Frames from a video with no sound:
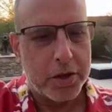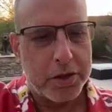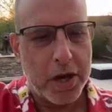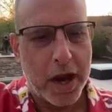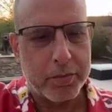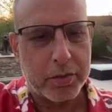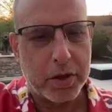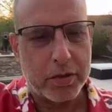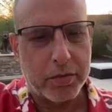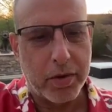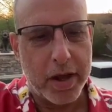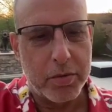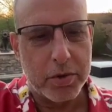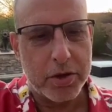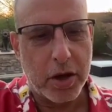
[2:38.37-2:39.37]
Chapter
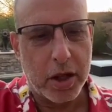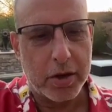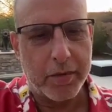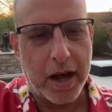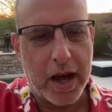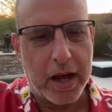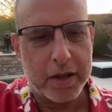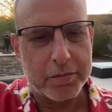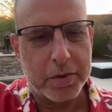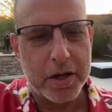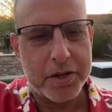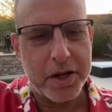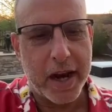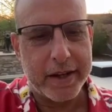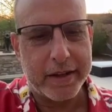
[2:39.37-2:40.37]
three was all about
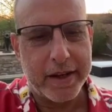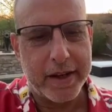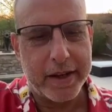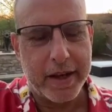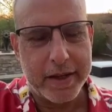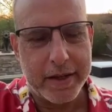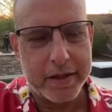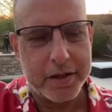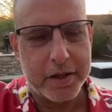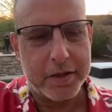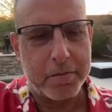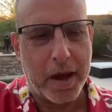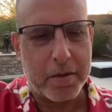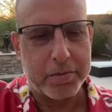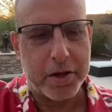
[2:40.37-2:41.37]
projecting, and this
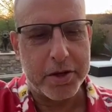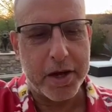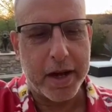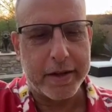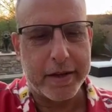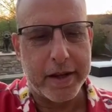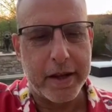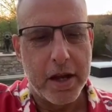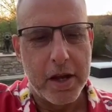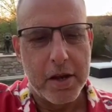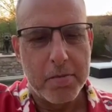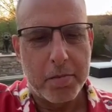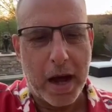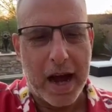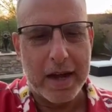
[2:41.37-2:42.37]
is about projecting
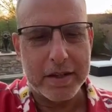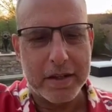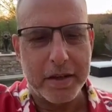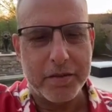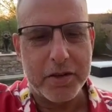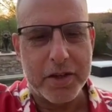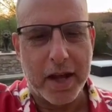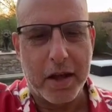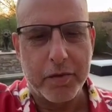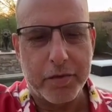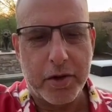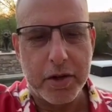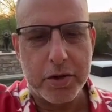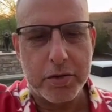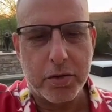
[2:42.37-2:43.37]
positive
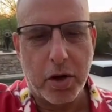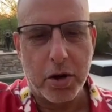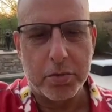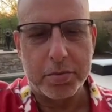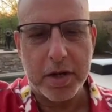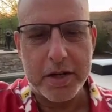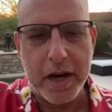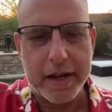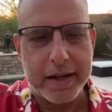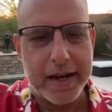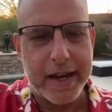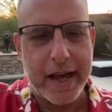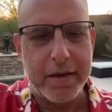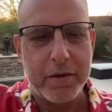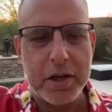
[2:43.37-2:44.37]
self control. Project
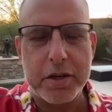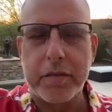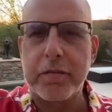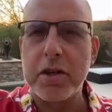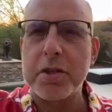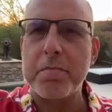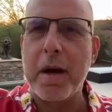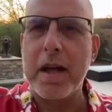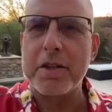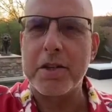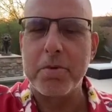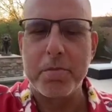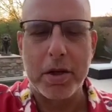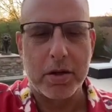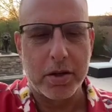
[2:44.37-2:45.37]
an image of
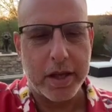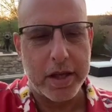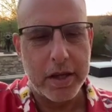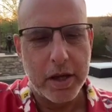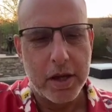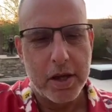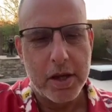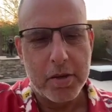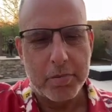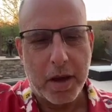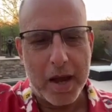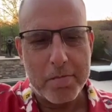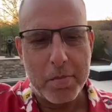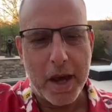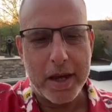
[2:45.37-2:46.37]
responsibility
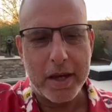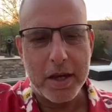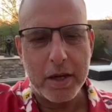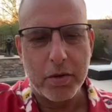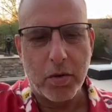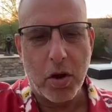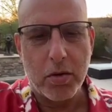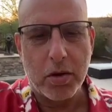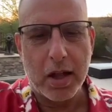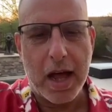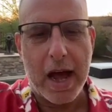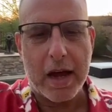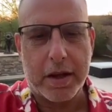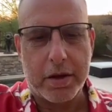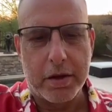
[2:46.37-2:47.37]
by making your own
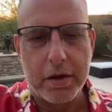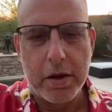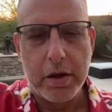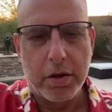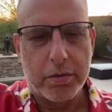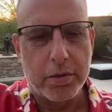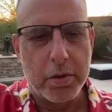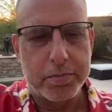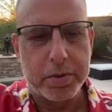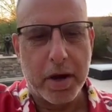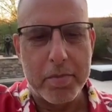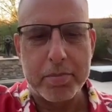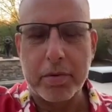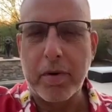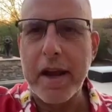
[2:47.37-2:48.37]
luck through
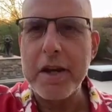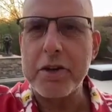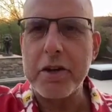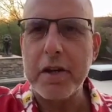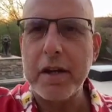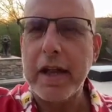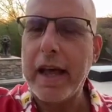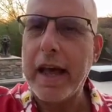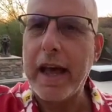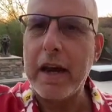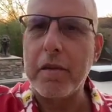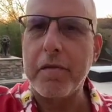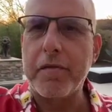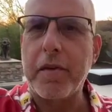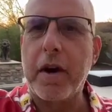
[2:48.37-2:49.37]
preparation
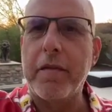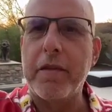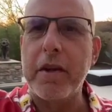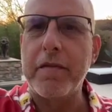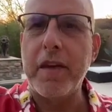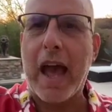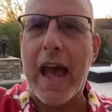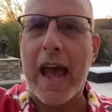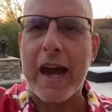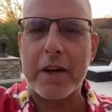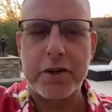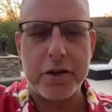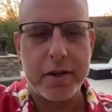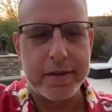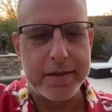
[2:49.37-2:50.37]
and affirmative
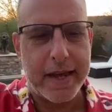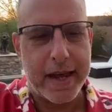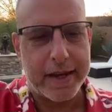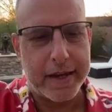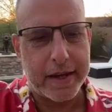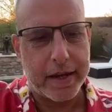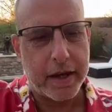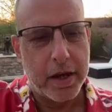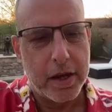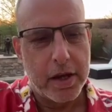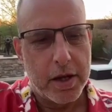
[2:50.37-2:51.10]
action taking.